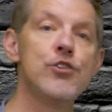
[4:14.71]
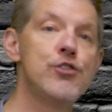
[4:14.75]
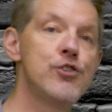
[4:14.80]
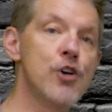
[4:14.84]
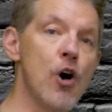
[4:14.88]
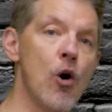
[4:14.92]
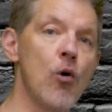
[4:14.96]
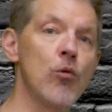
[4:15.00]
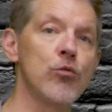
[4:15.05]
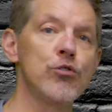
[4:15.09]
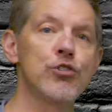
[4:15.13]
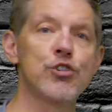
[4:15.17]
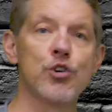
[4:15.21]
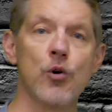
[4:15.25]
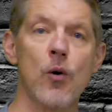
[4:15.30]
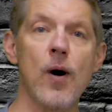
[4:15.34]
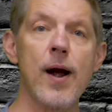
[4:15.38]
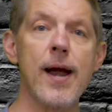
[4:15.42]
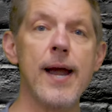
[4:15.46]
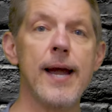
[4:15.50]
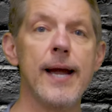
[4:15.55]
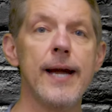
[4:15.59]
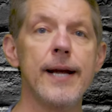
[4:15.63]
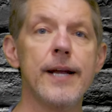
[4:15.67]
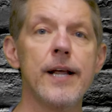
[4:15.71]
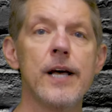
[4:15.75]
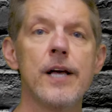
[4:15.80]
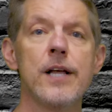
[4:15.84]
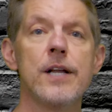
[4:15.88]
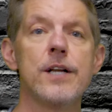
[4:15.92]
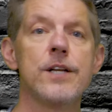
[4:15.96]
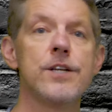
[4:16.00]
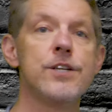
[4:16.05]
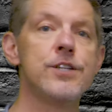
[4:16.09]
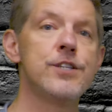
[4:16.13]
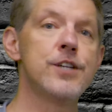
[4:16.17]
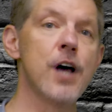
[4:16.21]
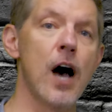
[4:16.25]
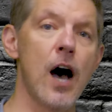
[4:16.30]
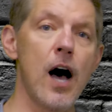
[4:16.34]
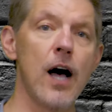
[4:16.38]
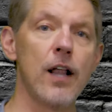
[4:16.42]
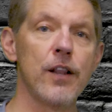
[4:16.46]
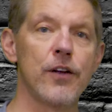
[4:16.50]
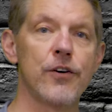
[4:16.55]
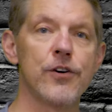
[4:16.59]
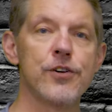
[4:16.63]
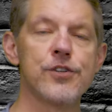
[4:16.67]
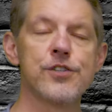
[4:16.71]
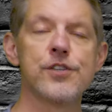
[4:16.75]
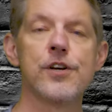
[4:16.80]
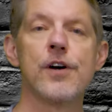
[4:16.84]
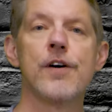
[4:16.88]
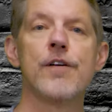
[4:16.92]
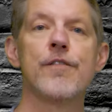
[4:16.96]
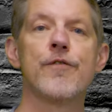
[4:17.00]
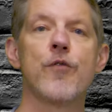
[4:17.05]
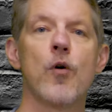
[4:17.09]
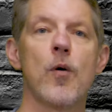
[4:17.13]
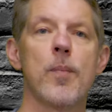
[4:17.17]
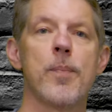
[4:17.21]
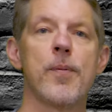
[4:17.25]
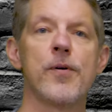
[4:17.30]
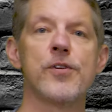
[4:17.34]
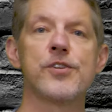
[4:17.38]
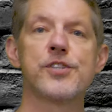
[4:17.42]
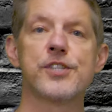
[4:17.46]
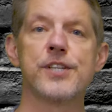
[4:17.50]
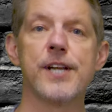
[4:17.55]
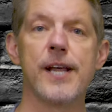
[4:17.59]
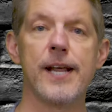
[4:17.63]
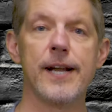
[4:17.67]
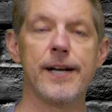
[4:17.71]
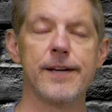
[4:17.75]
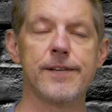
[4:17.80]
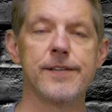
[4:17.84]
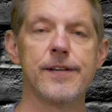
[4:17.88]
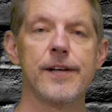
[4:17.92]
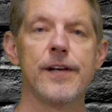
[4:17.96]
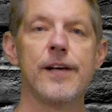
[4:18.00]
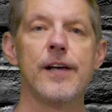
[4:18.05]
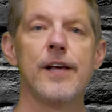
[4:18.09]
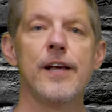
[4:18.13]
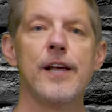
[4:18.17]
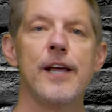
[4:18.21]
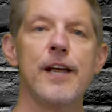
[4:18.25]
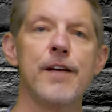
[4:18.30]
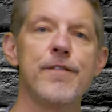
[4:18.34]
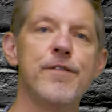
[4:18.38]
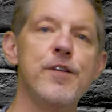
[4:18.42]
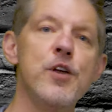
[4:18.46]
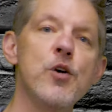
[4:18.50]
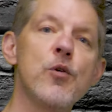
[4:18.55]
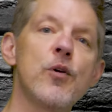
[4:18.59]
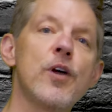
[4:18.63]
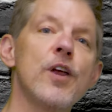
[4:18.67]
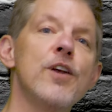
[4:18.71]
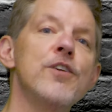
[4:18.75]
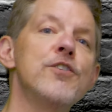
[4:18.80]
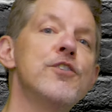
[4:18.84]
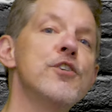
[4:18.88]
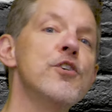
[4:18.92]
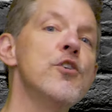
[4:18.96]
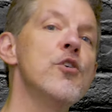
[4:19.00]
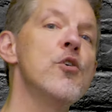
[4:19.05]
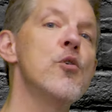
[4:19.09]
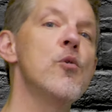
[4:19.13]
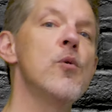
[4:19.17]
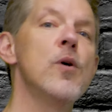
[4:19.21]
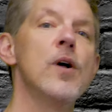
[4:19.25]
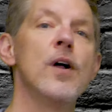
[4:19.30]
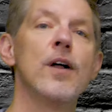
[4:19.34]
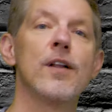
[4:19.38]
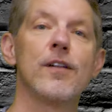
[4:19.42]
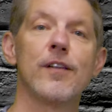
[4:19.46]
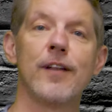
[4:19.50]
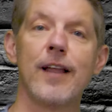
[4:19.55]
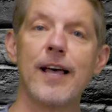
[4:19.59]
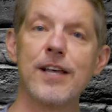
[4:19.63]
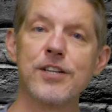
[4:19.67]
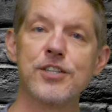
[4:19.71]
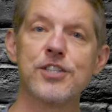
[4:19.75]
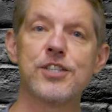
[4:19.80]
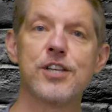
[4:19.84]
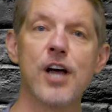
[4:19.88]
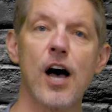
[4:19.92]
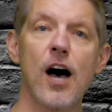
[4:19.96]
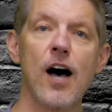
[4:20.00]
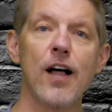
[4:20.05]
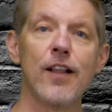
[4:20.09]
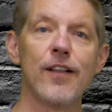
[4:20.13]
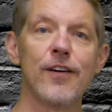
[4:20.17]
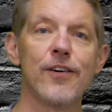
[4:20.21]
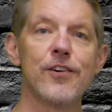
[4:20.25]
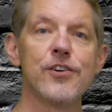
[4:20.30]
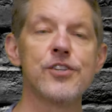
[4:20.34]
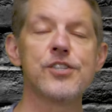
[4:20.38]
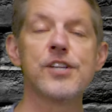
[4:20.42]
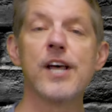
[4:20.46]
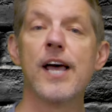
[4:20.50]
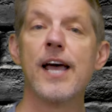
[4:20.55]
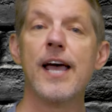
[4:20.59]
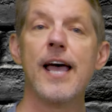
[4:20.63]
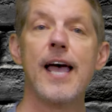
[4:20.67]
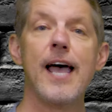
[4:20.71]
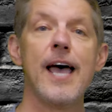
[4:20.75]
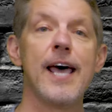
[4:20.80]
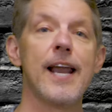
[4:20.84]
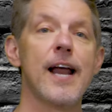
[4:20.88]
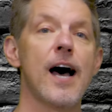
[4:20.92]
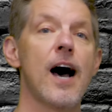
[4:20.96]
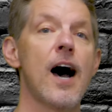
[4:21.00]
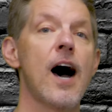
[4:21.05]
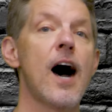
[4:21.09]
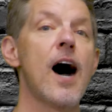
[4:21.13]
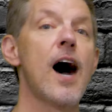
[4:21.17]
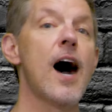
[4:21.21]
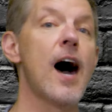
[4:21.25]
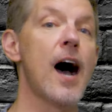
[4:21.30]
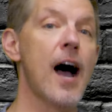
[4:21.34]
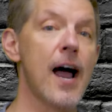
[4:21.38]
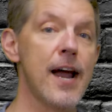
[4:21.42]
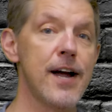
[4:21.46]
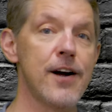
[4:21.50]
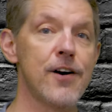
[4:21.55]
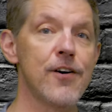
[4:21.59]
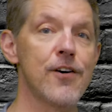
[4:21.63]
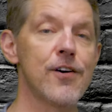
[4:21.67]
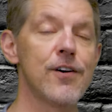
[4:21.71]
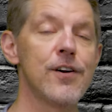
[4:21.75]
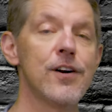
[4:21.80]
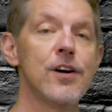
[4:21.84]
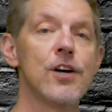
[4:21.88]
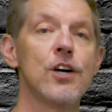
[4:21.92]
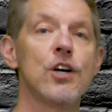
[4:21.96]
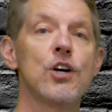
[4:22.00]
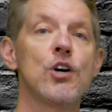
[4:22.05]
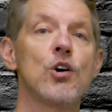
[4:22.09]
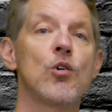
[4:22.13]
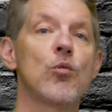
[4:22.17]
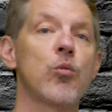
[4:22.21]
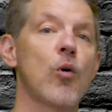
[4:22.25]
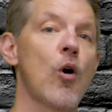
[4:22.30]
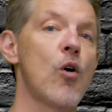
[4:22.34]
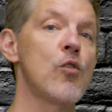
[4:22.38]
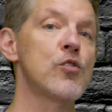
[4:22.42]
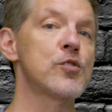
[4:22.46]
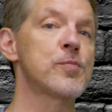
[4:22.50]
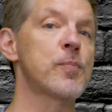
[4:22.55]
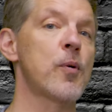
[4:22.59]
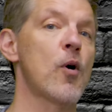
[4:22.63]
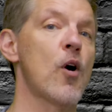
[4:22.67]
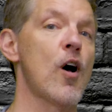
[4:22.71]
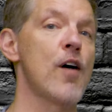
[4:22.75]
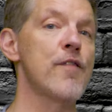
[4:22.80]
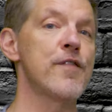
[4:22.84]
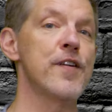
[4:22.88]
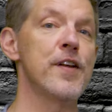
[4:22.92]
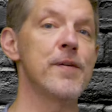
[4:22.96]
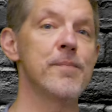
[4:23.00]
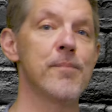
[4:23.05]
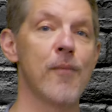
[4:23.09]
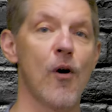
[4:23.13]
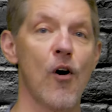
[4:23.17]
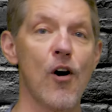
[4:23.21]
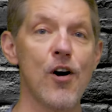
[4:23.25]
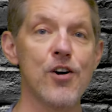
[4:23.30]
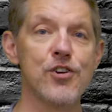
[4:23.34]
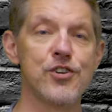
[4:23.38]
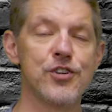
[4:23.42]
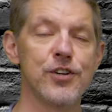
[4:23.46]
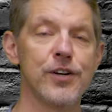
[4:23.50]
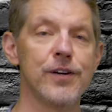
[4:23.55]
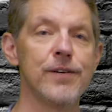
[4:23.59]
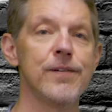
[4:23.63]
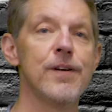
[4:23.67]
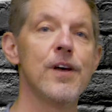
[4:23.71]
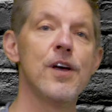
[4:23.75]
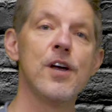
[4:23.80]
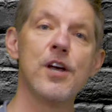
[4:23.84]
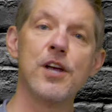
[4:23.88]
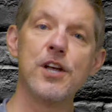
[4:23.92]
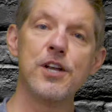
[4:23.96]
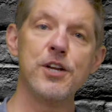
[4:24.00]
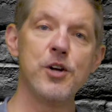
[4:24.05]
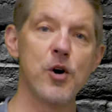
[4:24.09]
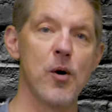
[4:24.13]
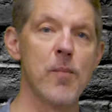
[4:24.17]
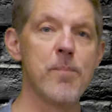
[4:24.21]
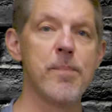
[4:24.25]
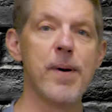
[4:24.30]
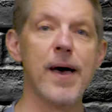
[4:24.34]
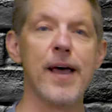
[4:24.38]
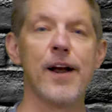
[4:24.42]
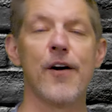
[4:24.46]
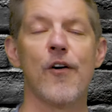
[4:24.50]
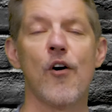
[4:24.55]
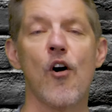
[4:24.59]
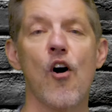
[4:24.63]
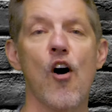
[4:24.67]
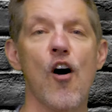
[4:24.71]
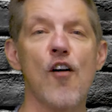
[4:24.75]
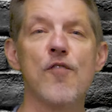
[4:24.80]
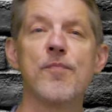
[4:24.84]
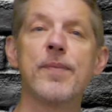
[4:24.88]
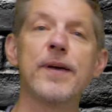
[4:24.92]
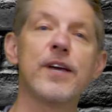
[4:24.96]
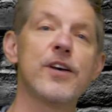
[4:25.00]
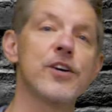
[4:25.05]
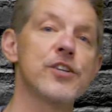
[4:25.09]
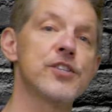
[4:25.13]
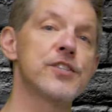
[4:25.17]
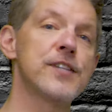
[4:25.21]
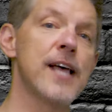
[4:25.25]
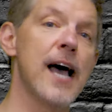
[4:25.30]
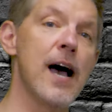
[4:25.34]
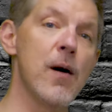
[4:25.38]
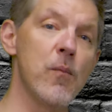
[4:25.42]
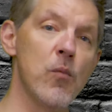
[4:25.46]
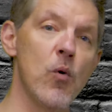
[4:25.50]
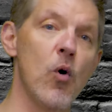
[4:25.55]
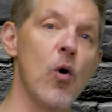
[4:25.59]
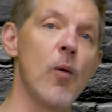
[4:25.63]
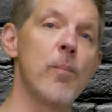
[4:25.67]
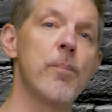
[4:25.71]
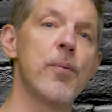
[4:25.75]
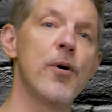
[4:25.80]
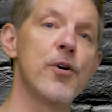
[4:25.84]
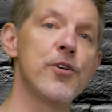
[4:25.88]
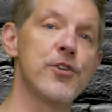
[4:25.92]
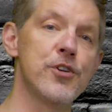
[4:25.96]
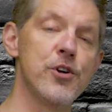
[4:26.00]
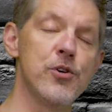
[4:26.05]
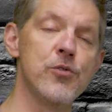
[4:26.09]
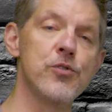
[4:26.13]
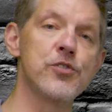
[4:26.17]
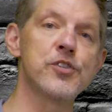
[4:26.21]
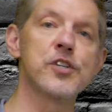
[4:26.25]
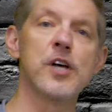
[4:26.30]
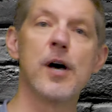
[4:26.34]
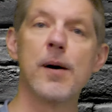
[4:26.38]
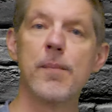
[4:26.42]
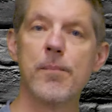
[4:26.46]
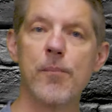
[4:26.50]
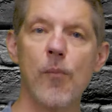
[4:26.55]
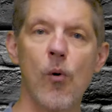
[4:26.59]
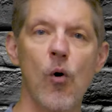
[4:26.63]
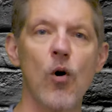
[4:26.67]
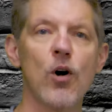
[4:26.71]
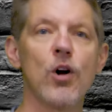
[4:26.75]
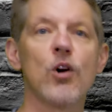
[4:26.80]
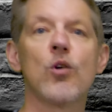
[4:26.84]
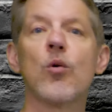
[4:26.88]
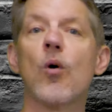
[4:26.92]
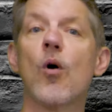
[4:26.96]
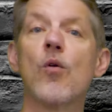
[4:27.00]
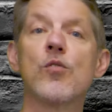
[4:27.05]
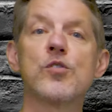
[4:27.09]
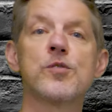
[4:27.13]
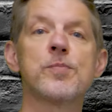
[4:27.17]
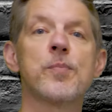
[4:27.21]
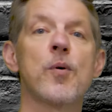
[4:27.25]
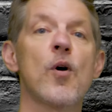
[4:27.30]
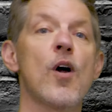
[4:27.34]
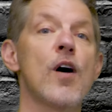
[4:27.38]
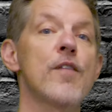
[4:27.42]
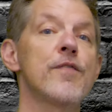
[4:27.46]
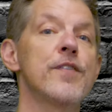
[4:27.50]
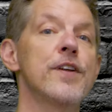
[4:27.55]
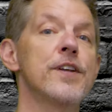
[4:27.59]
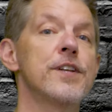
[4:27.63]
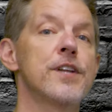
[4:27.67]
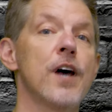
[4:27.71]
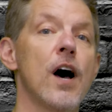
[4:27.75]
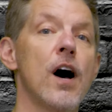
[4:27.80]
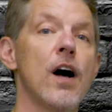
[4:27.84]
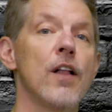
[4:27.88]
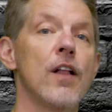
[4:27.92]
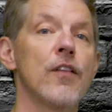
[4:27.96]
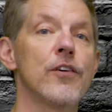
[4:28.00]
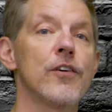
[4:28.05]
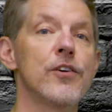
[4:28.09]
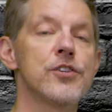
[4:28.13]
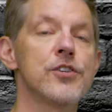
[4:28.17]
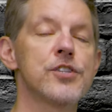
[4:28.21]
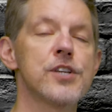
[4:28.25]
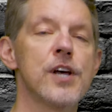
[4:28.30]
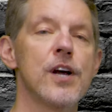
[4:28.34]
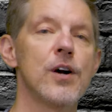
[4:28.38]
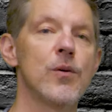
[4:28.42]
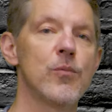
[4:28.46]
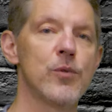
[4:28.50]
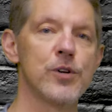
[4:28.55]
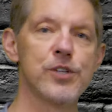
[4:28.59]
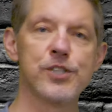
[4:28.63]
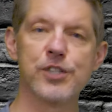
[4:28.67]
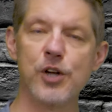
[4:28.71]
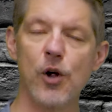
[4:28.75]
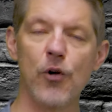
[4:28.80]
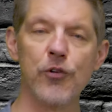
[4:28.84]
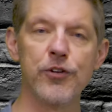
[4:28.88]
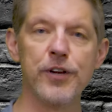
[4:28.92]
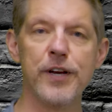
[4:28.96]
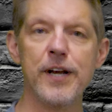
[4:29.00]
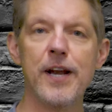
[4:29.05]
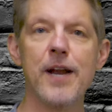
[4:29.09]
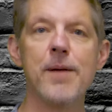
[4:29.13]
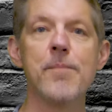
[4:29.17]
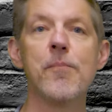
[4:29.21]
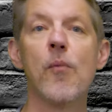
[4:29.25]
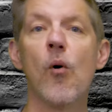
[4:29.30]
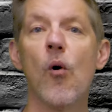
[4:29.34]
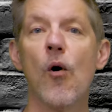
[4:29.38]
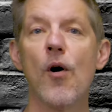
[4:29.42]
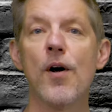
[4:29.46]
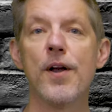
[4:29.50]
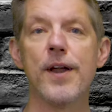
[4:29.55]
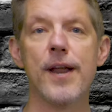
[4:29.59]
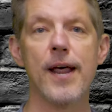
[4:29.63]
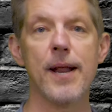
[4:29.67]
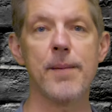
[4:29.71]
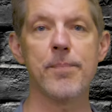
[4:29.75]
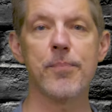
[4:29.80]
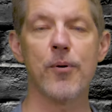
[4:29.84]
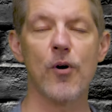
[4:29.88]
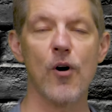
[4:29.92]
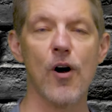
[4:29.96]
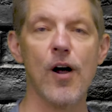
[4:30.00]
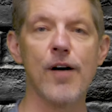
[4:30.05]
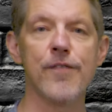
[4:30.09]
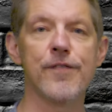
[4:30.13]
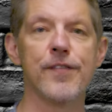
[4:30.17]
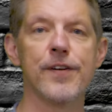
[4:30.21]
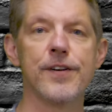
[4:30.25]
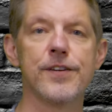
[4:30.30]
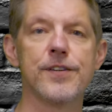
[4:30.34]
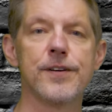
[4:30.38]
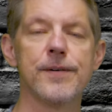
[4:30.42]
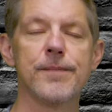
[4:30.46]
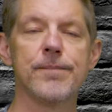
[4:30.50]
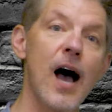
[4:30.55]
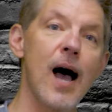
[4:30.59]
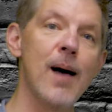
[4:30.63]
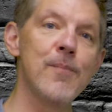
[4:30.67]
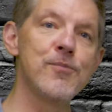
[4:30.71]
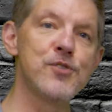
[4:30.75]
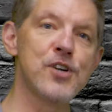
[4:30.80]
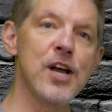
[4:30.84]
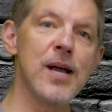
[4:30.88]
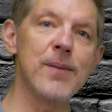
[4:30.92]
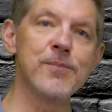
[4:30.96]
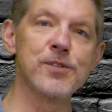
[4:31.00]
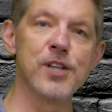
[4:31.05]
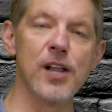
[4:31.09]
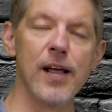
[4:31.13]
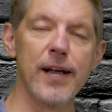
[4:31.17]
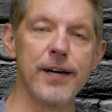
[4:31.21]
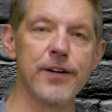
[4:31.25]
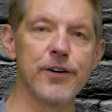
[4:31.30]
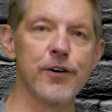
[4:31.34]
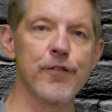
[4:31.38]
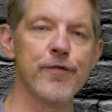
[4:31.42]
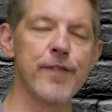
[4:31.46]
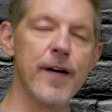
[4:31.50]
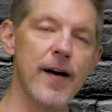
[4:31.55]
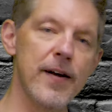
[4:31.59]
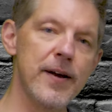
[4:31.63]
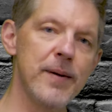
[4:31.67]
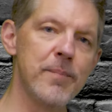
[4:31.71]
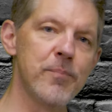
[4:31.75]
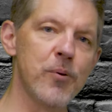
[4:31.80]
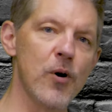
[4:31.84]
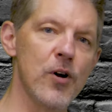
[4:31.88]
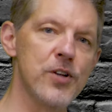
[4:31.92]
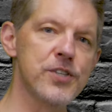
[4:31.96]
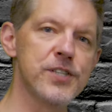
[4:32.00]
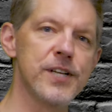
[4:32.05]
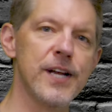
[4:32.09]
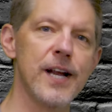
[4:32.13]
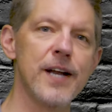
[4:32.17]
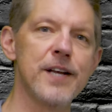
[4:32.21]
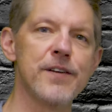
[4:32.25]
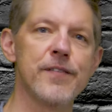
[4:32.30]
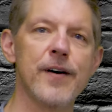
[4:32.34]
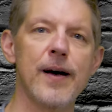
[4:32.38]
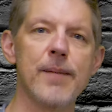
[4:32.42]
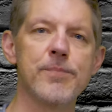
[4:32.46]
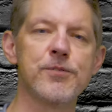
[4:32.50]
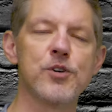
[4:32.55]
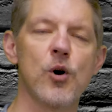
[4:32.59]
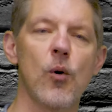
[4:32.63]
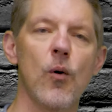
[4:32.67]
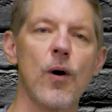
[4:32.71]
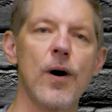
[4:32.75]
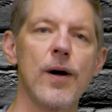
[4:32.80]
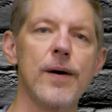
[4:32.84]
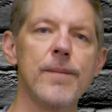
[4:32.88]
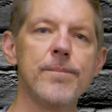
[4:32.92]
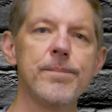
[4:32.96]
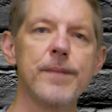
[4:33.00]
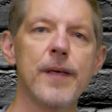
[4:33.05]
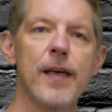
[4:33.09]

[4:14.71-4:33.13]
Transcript: Don't trade dollars for percent. If you can do less dollars at a higher gross profit margin, you're better off, because that will produce more gross profit dollars, resulting in more net profit. I'm James Leichter, founding president of Aptora.